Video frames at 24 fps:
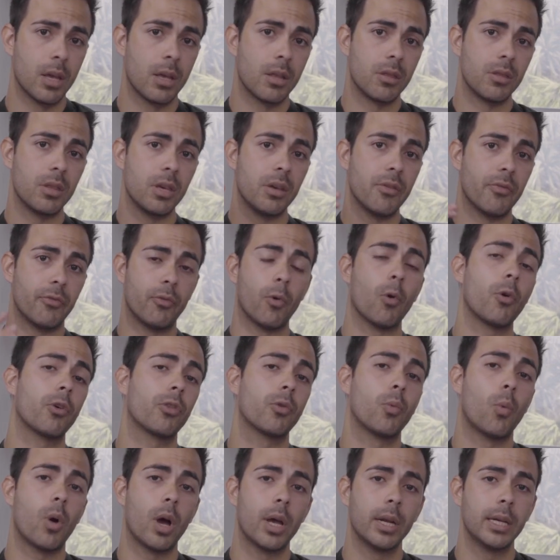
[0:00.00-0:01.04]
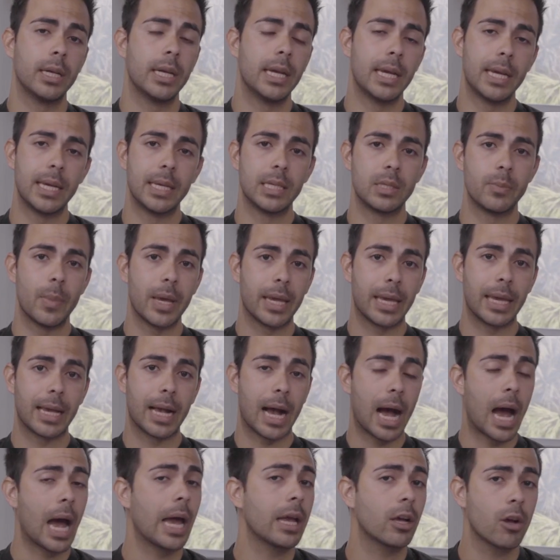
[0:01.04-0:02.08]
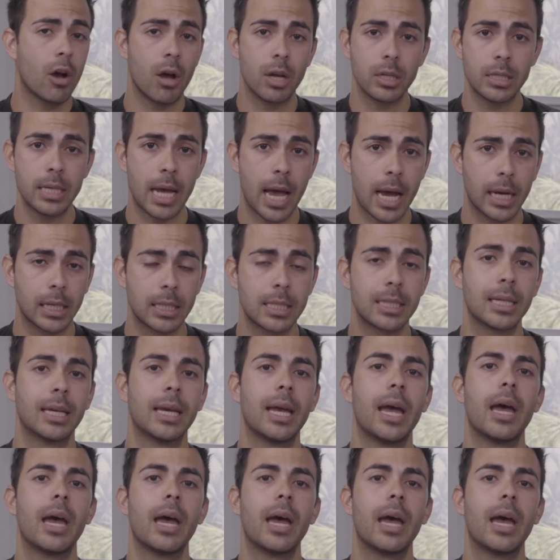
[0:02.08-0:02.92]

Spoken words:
The fourth one is making eye contact.